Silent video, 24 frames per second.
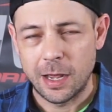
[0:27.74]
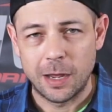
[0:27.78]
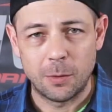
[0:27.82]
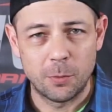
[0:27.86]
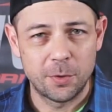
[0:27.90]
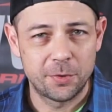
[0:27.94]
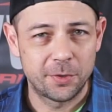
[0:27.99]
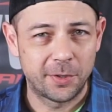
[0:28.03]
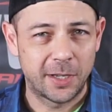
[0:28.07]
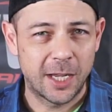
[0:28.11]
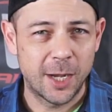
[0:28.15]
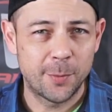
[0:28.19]

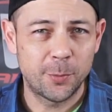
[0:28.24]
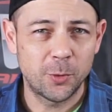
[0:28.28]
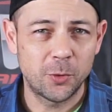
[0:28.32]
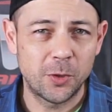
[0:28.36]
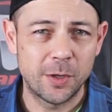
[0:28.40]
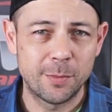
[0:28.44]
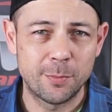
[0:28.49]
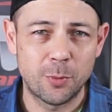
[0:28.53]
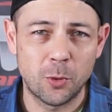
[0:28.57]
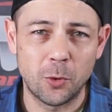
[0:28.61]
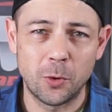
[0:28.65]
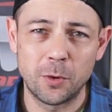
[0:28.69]
with a
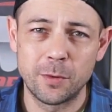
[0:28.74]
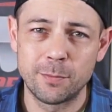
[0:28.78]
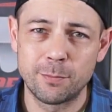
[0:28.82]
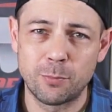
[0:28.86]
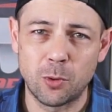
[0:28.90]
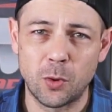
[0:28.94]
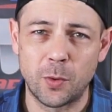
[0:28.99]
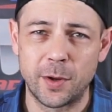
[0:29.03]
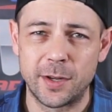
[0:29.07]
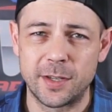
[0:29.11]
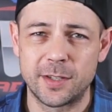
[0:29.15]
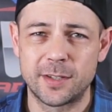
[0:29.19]
couple important
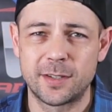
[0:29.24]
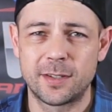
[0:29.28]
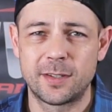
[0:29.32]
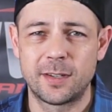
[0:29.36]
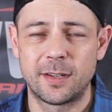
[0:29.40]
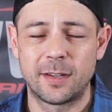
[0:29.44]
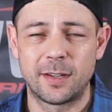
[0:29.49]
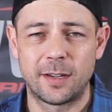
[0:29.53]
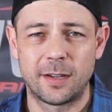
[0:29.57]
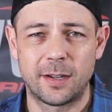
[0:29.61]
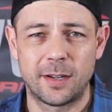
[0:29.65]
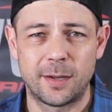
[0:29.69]
points.
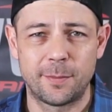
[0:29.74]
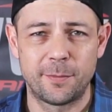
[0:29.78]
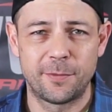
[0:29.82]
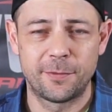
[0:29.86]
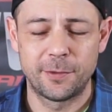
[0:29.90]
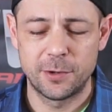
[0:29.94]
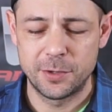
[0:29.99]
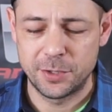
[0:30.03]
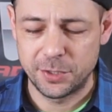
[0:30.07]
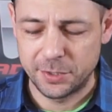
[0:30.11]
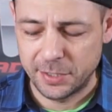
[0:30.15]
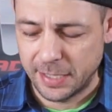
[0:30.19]

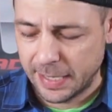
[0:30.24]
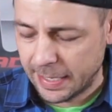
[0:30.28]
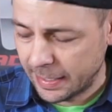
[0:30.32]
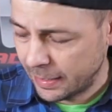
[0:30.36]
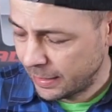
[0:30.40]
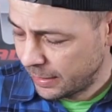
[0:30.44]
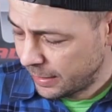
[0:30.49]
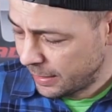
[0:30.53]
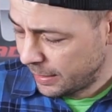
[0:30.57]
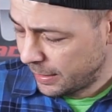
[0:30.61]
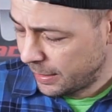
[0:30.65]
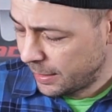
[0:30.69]
First
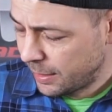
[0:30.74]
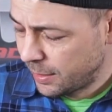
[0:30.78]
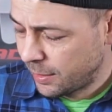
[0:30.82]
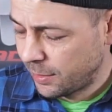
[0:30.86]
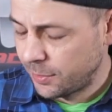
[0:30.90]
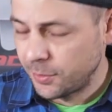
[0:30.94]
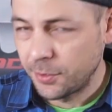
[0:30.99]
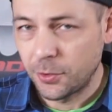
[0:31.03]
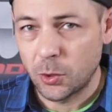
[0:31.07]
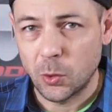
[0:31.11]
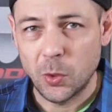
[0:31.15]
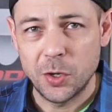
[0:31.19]
thing,
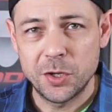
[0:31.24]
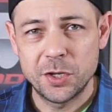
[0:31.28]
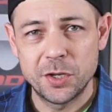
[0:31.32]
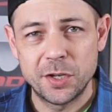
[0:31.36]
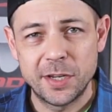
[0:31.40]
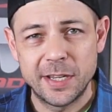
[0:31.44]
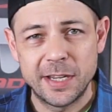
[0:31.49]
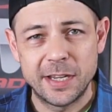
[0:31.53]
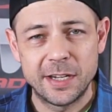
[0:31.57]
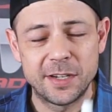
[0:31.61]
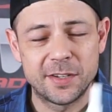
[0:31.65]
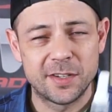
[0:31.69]
you're going to
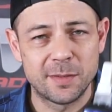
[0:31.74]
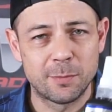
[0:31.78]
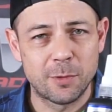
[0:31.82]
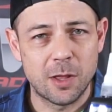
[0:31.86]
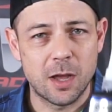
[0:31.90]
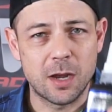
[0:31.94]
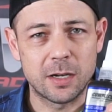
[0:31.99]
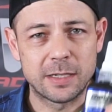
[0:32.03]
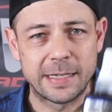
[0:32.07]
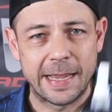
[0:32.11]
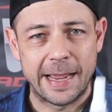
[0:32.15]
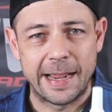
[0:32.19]
need some
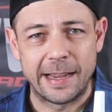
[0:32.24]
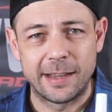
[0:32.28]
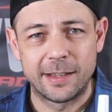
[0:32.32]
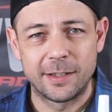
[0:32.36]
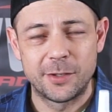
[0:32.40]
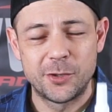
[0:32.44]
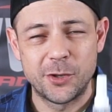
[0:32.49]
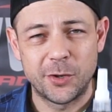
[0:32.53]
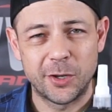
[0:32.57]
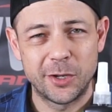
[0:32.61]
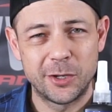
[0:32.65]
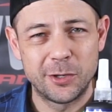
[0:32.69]
Loctite.
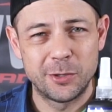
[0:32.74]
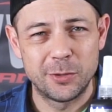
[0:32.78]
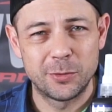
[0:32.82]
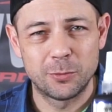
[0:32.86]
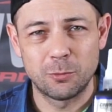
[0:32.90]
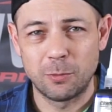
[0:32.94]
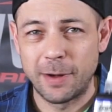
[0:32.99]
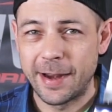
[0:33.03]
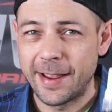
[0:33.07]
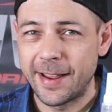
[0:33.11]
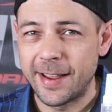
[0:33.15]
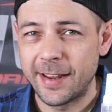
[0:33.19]
You can use
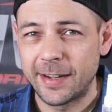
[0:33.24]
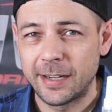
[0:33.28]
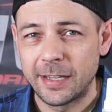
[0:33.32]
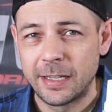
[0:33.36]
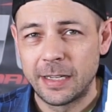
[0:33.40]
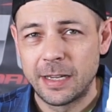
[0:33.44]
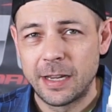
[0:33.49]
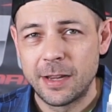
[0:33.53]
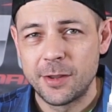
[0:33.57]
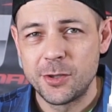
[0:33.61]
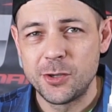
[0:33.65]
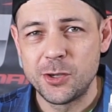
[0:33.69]
red,
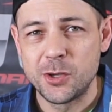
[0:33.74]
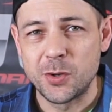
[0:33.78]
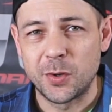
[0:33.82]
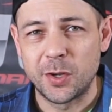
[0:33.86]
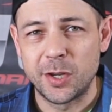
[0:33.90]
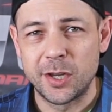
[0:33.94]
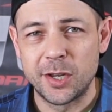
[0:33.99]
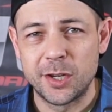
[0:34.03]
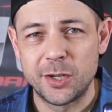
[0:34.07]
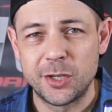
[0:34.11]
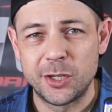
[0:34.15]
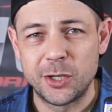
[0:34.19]
you
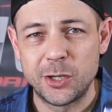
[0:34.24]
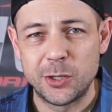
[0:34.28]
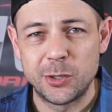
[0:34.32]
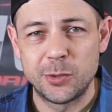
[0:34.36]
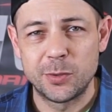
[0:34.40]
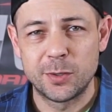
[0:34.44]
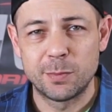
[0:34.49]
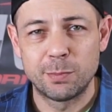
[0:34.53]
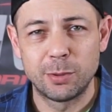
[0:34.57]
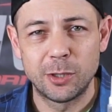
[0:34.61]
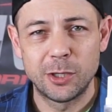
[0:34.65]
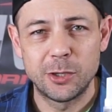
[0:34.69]
can
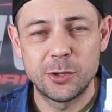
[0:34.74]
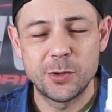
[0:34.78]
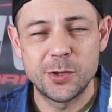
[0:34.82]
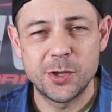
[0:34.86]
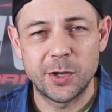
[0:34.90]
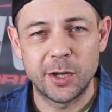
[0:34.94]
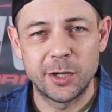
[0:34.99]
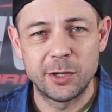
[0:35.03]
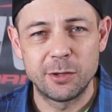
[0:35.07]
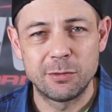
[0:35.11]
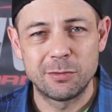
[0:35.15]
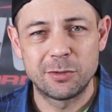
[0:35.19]
use blue,
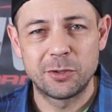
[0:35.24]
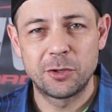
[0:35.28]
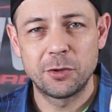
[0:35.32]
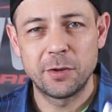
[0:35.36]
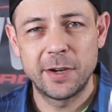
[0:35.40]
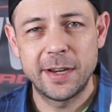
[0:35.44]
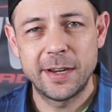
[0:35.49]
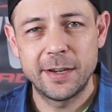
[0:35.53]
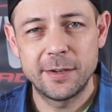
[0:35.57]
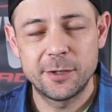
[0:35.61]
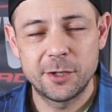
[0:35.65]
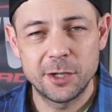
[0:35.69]
you can use
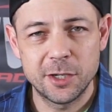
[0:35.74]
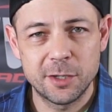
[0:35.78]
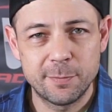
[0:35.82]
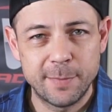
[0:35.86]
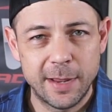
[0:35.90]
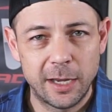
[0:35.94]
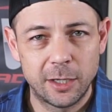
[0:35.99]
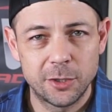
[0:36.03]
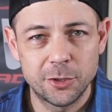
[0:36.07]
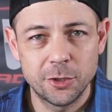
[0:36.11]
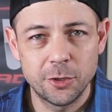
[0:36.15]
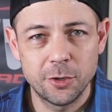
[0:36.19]
green. Just
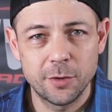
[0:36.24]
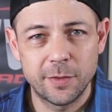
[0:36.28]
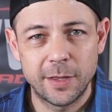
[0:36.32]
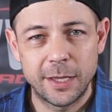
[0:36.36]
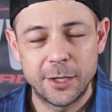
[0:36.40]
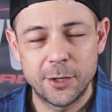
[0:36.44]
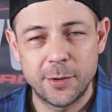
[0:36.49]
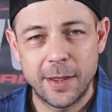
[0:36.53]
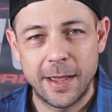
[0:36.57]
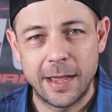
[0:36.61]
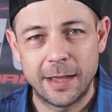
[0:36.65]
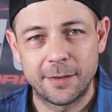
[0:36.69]
make sure
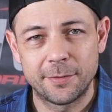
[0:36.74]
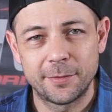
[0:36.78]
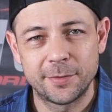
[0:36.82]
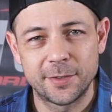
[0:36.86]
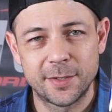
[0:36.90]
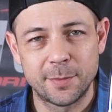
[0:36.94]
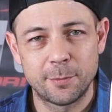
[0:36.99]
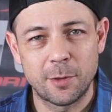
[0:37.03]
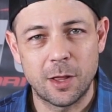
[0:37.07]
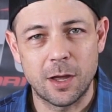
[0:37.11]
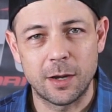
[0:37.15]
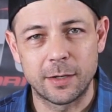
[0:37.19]
that you have
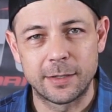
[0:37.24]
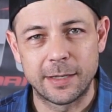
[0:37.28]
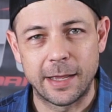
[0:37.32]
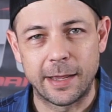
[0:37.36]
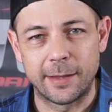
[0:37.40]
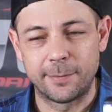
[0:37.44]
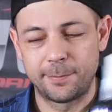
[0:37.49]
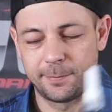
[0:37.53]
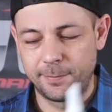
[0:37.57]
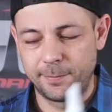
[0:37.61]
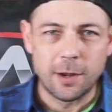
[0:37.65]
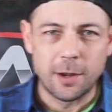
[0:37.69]
some
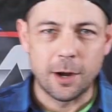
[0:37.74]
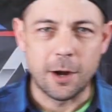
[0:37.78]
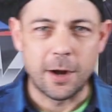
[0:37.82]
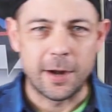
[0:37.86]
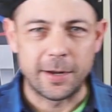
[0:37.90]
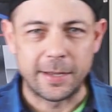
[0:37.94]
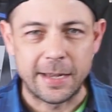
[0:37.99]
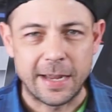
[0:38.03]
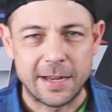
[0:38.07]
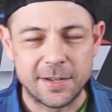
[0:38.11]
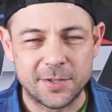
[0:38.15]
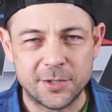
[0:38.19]
Loctite.
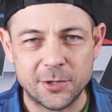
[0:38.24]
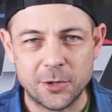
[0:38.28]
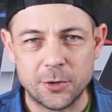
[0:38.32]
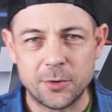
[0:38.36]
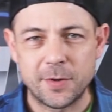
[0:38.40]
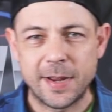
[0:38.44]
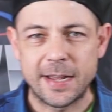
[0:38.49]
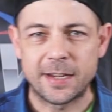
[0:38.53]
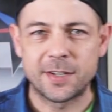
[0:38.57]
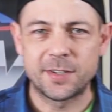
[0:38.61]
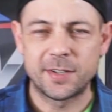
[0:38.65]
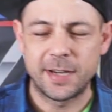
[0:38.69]
Alright guys, so
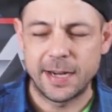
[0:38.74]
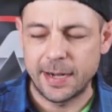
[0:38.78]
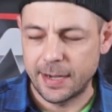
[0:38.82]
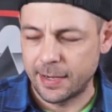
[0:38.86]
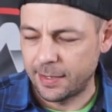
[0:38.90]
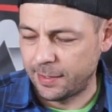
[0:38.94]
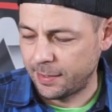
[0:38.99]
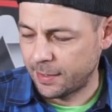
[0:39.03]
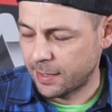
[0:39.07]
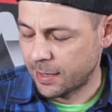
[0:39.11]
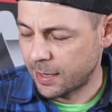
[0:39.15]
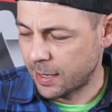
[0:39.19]
next
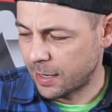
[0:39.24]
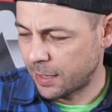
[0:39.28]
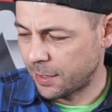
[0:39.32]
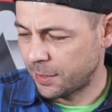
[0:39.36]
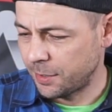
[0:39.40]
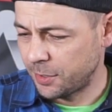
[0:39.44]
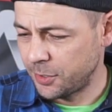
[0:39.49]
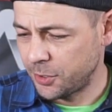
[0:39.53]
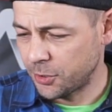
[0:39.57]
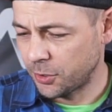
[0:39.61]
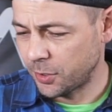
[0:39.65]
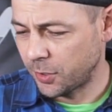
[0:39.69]
thing
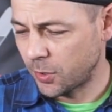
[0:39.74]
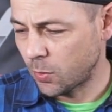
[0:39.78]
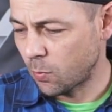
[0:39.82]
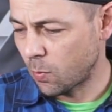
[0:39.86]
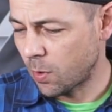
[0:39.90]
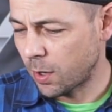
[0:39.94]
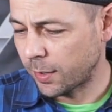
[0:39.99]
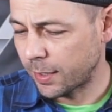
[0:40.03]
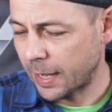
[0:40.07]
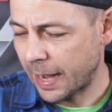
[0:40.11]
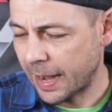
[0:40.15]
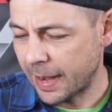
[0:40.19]
you're going to
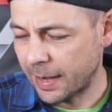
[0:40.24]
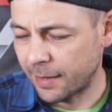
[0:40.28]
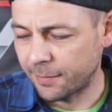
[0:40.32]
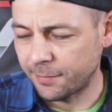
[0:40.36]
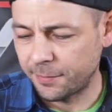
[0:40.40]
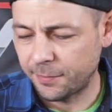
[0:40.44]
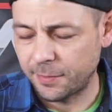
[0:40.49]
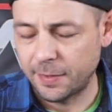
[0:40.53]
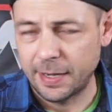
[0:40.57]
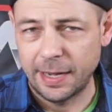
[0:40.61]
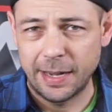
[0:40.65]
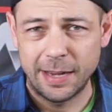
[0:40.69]
want to
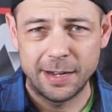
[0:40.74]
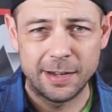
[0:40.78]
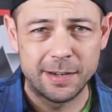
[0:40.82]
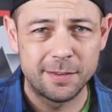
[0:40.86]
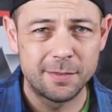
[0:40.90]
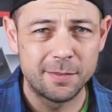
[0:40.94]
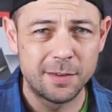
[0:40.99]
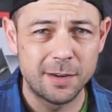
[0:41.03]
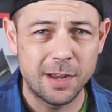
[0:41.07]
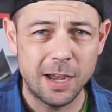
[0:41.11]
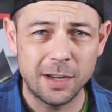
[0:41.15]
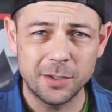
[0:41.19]
have,
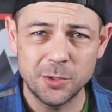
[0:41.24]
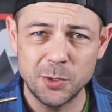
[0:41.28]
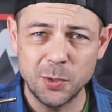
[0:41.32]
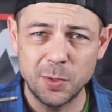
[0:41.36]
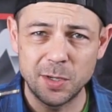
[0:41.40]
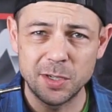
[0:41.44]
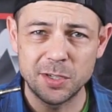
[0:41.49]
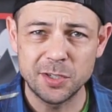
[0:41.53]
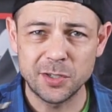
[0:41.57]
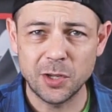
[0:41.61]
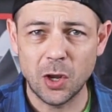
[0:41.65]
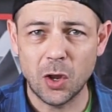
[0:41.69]
and not to
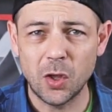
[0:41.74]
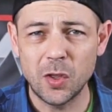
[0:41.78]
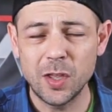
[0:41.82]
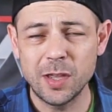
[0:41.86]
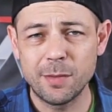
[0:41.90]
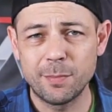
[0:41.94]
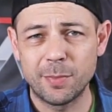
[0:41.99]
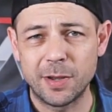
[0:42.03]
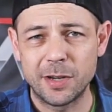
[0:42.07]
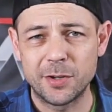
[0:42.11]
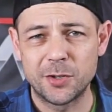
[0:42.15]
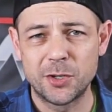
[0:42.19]
install
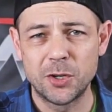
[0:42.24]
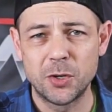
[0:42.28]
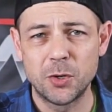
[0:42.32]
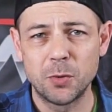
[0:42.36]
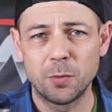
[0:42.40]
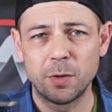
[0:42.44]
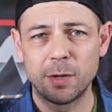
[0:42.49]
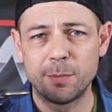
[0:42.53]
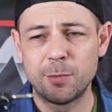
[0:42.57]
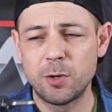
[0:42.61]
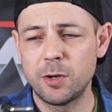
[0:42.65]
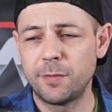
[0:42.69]
it, but to
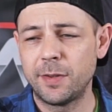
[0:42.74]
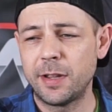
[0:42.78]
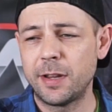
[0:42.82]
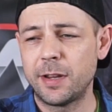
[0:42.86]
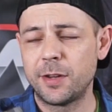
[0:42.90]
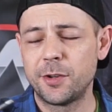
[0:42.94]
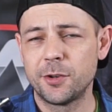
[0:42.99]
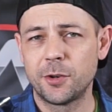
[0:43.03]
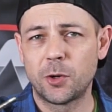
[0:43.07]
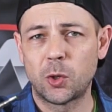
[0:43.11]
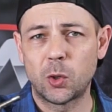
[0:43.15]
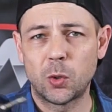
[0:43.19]
remove
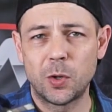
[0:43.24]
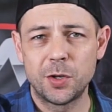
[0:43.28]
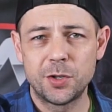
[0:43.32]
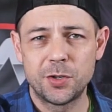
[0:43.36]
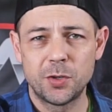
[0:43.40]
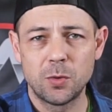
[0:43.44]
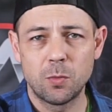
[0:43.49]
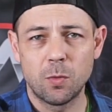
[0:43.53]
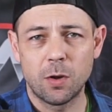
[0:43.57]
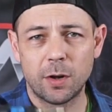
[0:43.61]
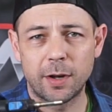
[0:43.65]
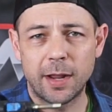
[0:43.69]
it, you're going
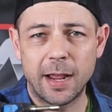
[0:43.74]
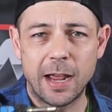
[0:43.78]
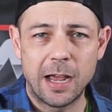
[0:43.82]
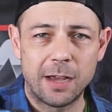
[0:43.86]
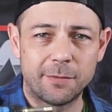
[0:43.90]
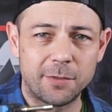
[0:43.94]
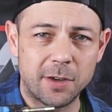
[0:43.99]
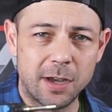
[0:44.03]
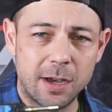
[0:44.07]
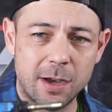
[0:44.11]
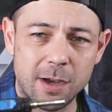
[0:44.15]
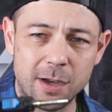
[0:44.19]
to want to
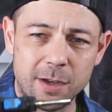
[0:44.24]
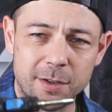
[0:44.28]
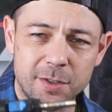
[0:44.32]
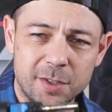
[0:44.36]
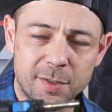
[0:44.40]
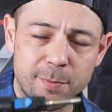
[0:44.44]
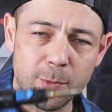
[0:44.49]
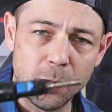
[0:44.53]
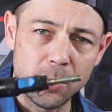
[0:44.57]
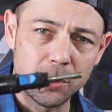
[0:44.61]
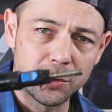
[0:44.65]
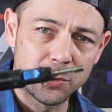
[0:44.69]
have a
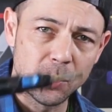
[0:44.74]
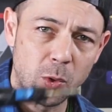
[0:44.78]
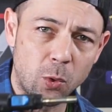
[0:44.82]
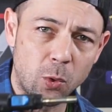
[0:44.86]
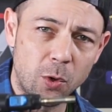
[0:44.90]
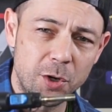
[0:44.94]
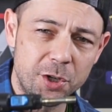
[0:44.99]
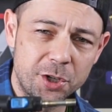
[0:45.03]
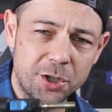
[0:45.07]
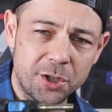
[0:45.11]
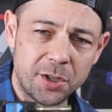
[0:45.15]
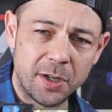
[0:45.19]
small
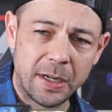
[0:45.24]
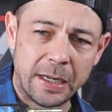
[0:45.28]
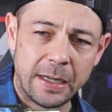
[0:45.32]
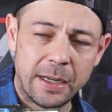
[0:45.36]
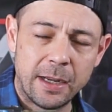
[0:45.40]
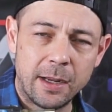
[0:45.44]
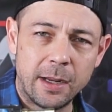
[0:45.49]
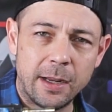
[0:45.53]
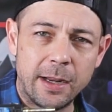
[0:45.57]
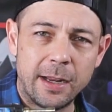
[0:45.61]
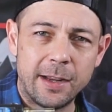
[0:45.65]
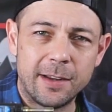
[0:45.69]
torch.
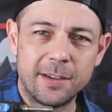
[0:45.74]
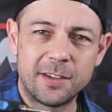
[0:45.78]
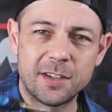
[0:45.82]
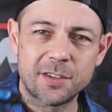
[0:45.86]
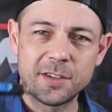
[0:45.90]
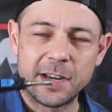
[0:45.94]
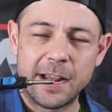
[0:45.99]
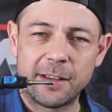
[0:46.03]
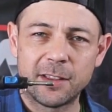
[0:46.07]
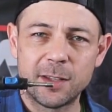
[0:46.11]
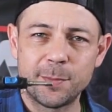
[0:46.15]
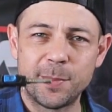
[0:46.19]
It
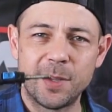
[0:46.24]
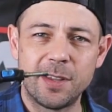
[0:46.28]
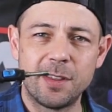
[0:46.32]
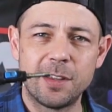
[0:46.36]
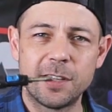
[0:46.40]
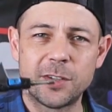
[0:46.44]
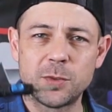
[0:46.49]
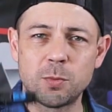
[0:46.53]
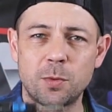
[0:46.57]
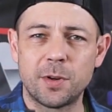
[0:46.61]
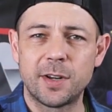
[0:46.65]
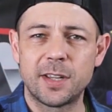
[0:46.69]
doesn't have to be
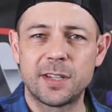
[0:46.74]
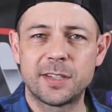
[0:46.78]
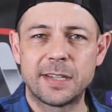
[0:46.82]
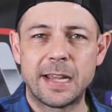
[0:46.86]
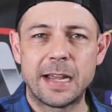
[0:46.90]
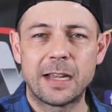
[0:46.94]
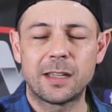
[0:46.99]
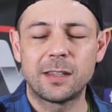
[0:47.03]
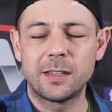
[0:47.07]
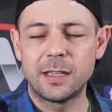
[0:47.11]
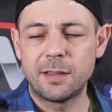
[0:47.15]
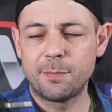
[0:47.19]
this one
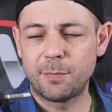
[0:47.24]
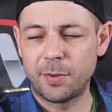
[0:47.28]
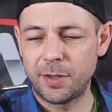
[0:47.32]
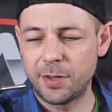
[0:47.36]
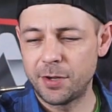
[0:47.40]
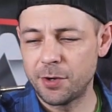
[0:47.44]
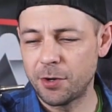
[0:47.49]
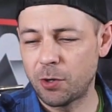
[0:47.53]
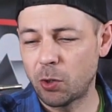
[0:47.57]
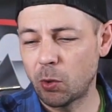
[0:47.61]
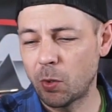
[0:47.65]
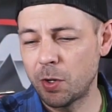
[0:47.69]
exactly, but
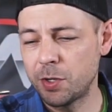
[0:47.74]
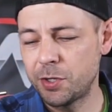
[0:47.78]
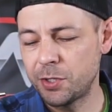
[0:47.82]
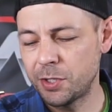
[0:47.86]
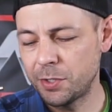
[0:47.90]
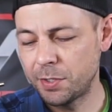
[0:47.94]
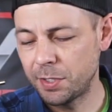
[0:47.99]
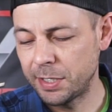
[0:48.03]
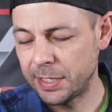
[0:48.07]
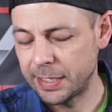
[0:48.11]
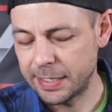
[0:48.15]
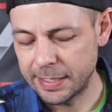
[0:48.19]
you're going to
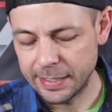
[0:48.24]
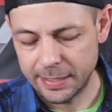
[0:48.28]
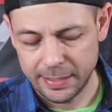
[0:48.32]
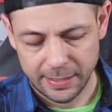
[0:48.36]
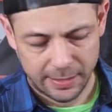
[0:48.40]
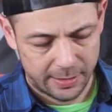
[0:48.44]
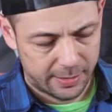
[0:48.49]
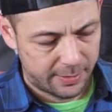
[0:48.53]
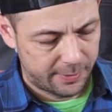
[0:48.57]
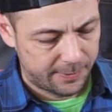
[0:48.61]
need